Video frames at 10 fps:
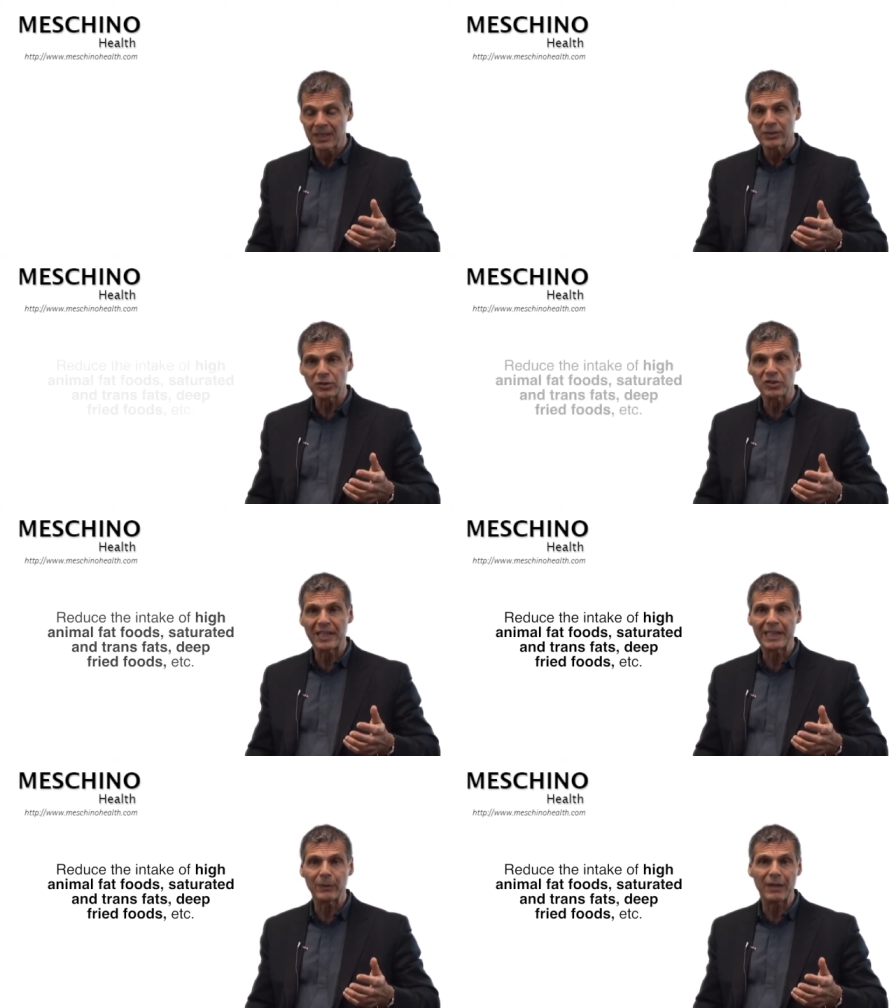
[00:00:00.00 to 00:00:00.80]
So
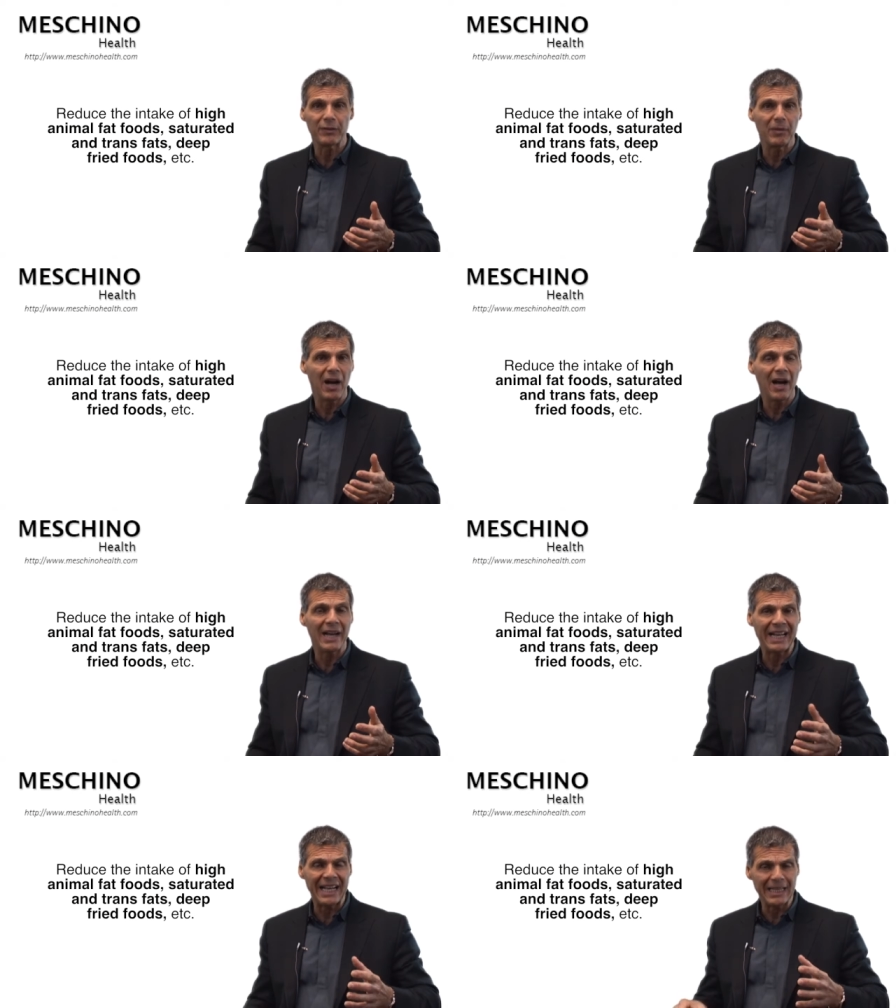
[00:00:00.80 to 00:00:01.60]
staying away from
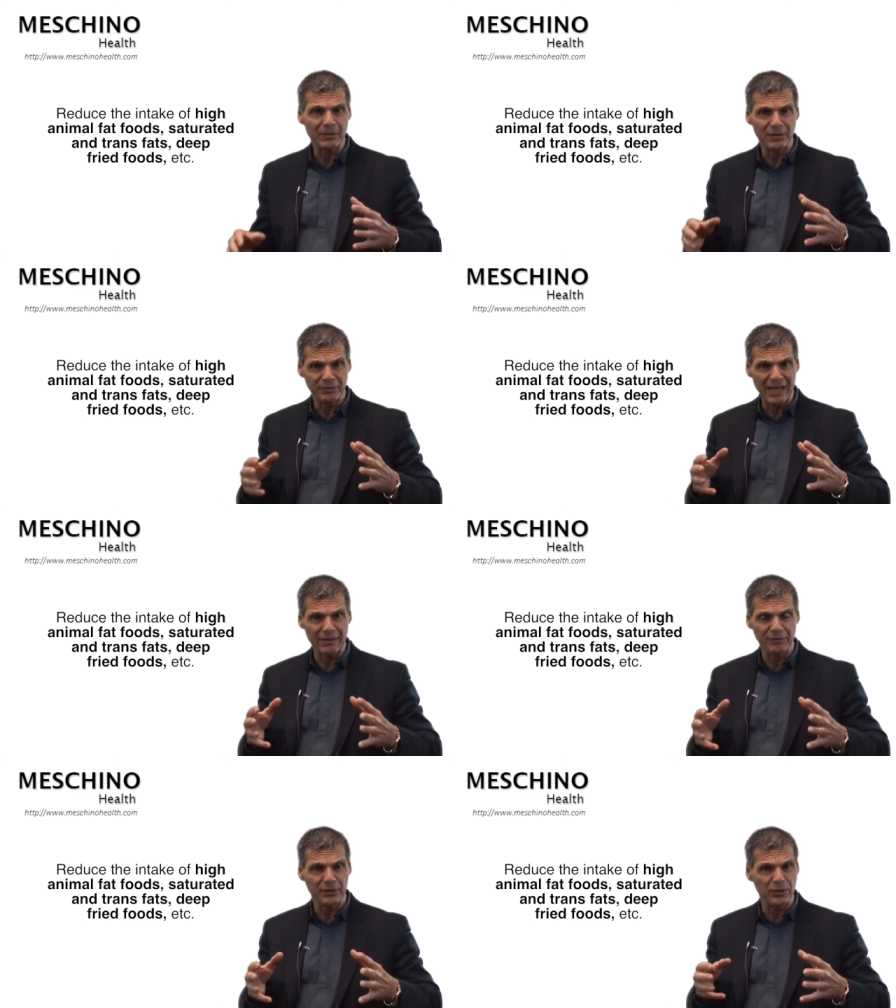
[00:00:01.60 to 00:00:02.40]
high animal
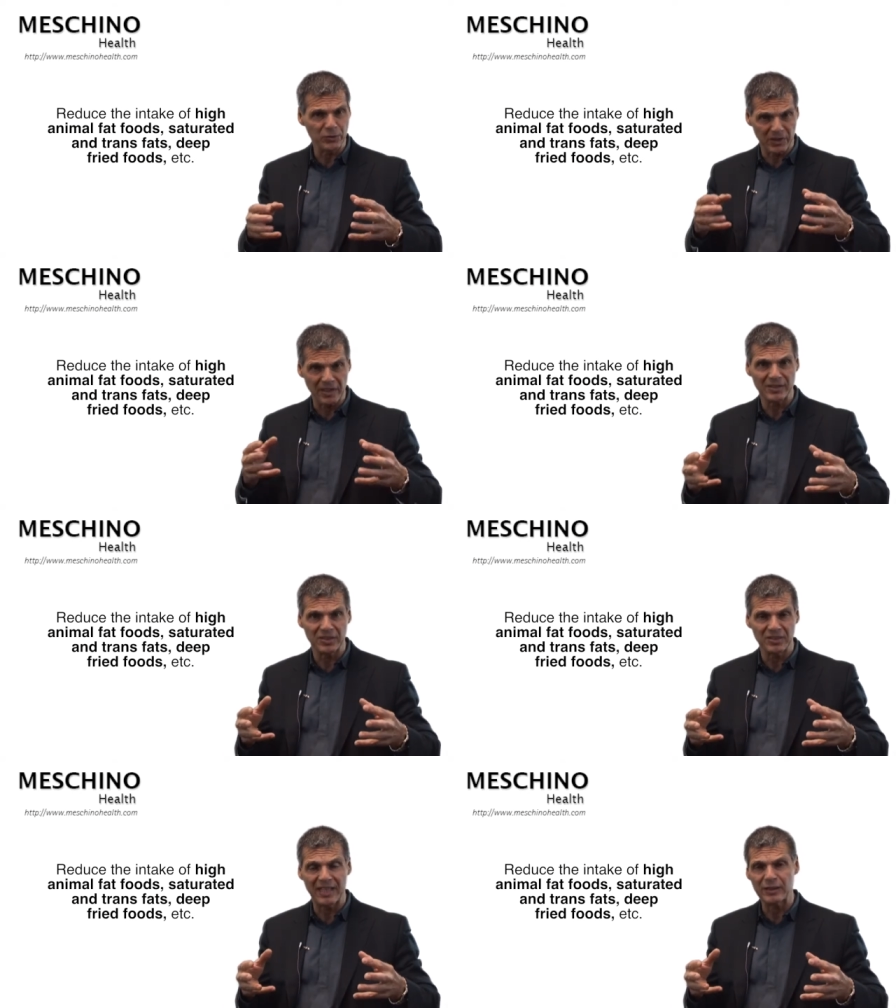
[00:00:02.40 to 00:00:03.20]
fat foods with lots
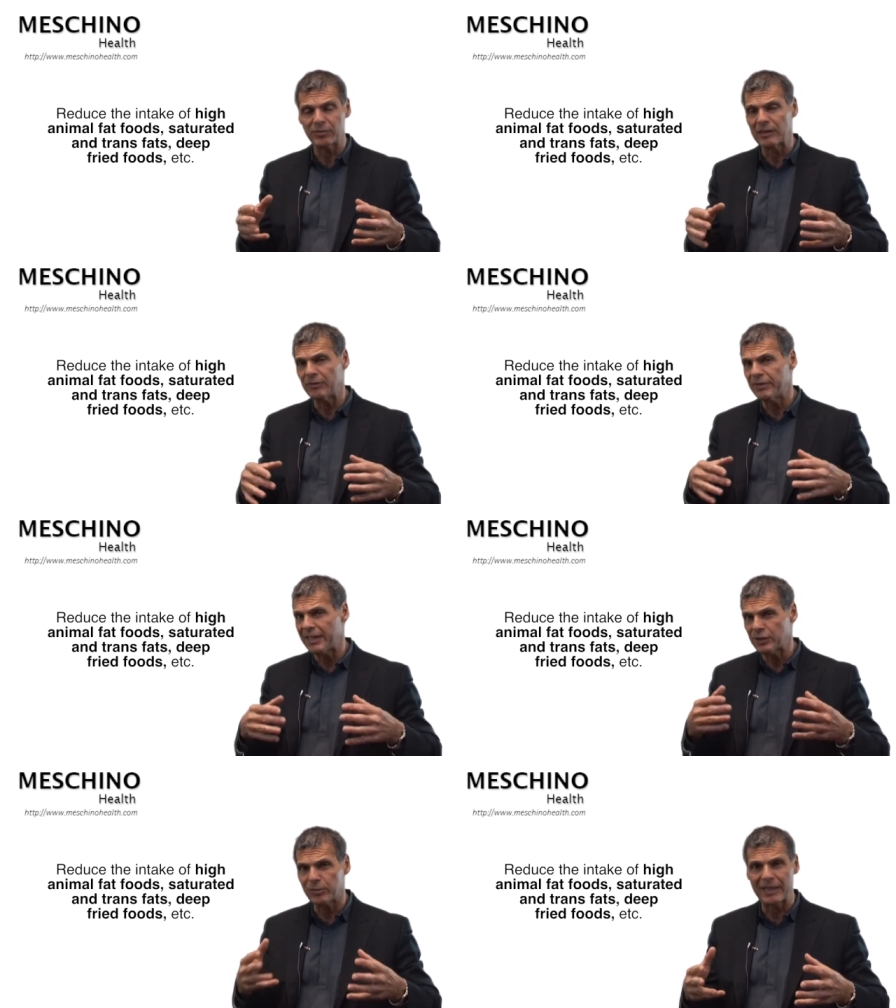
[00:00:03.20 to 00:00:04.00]
of saturated
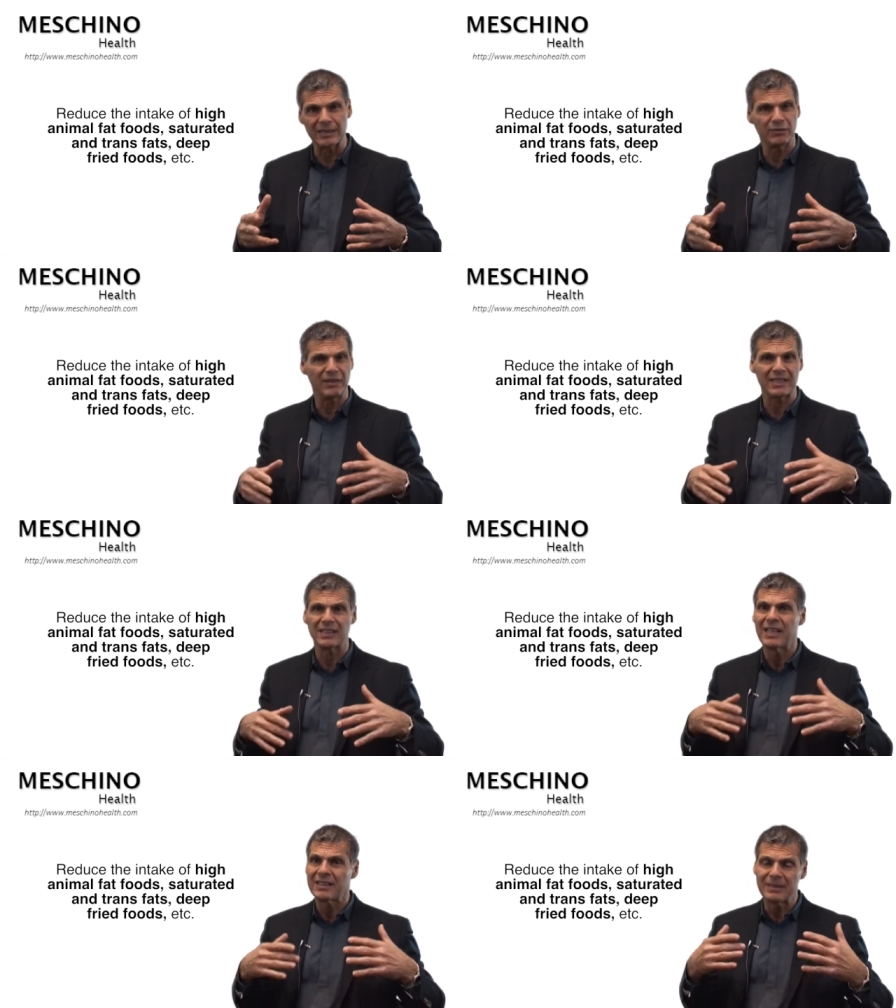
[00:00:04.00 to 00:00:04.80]
fat, trans
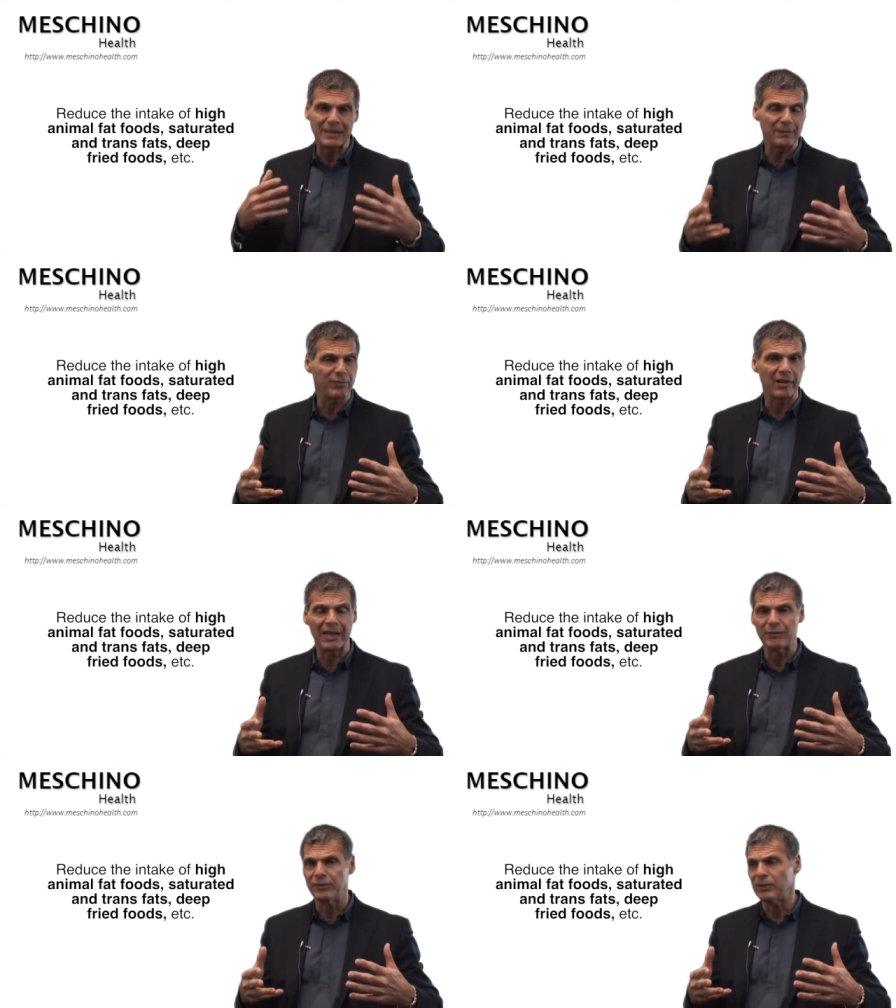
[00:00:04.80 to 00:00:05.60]
fats, deep
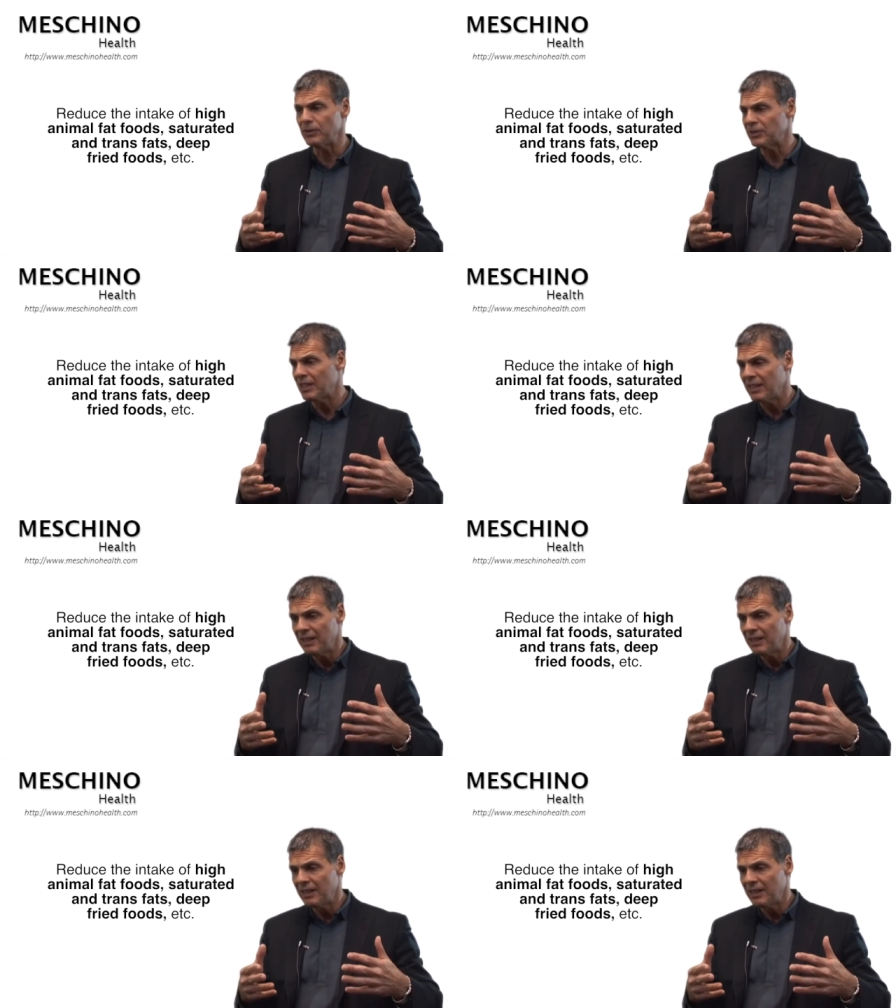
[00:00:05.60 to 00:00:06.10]
fried foods.